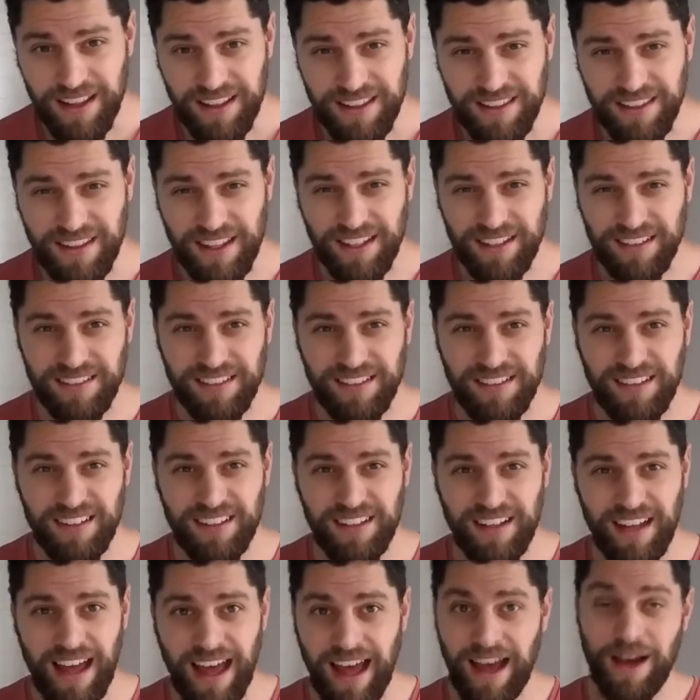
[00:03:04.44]
then
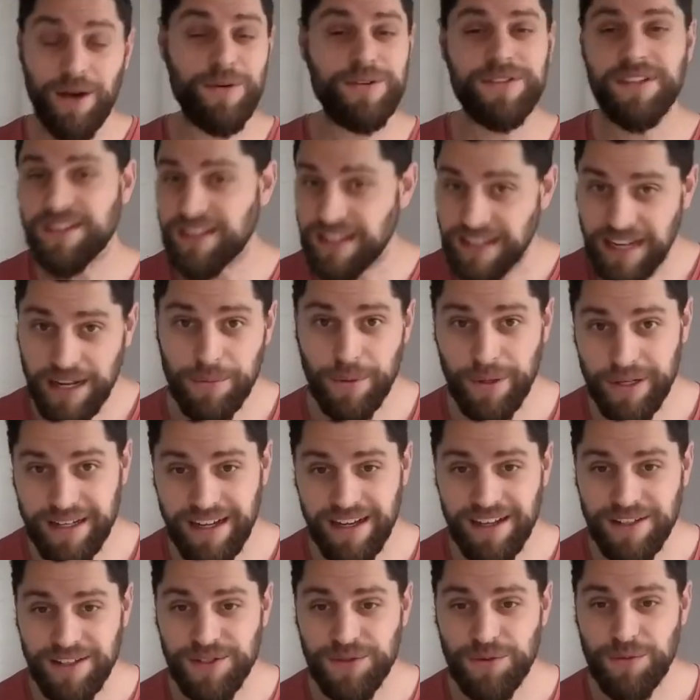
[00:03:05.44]
how is it that anybody
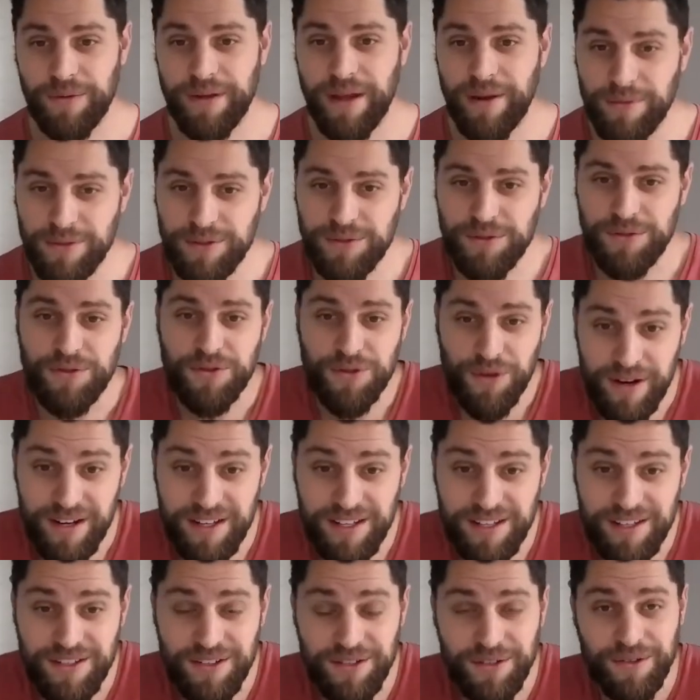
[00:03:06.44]
else will be able to
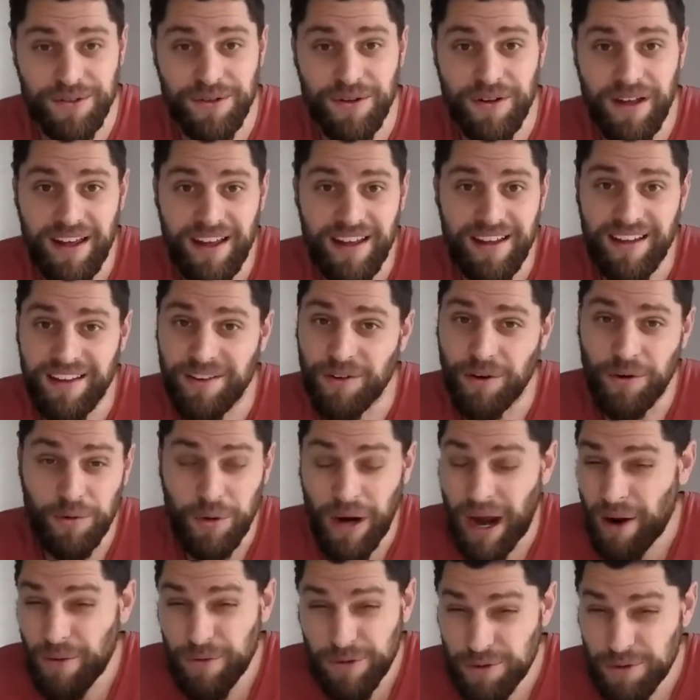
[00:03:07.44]
trust you? Or
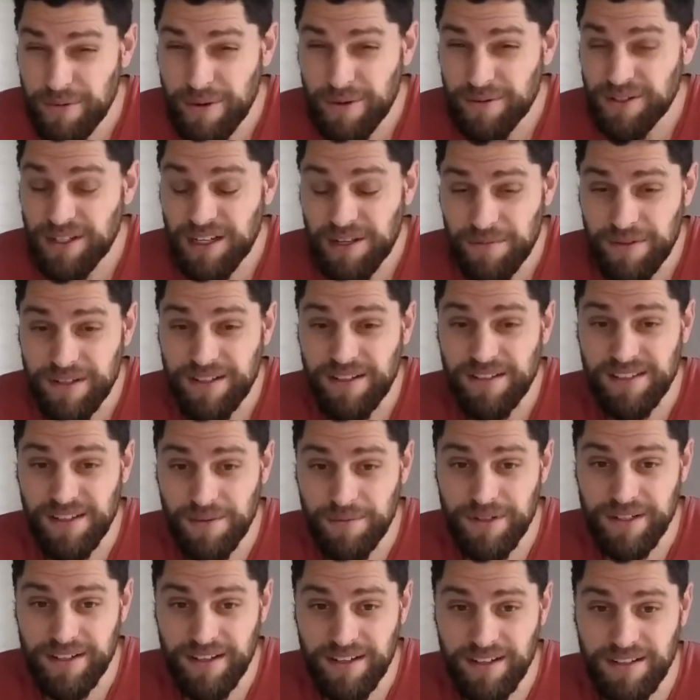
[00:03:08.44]
how would you be able to commit to
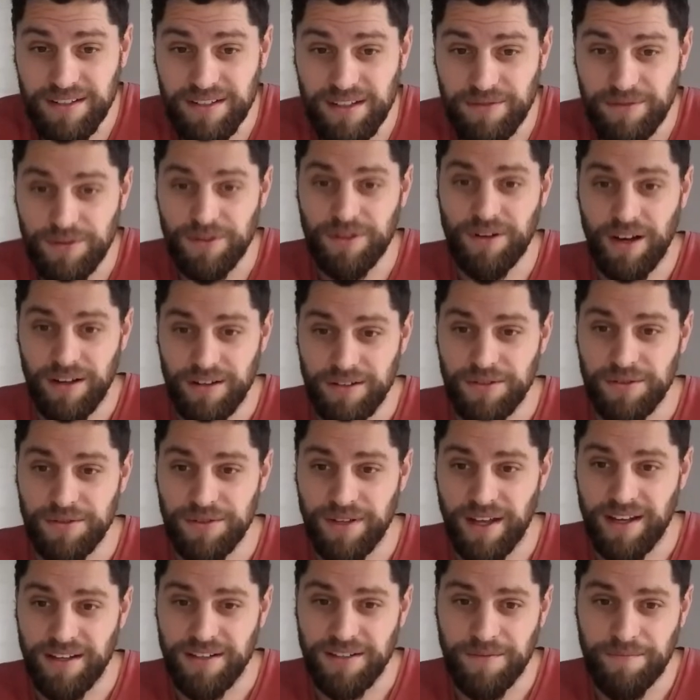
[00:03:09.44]
somebody else if you can't do
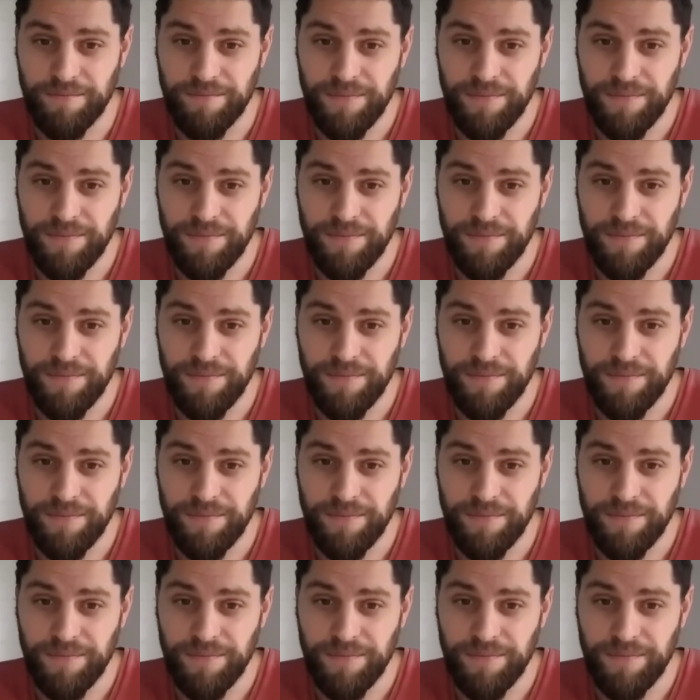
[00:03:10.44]
that?